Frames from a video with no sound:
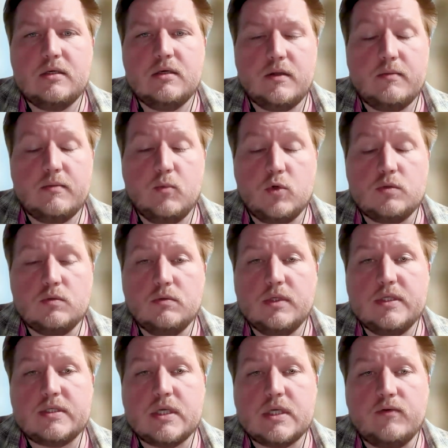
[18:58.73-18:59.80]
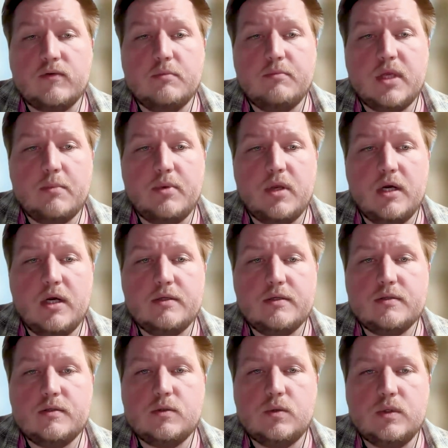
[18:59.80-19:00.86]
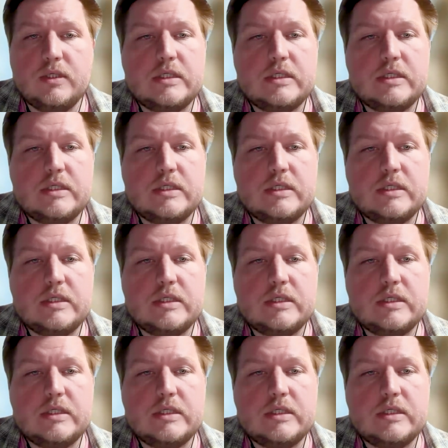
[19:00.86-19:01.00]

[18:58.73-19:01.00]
The model itself can be applied to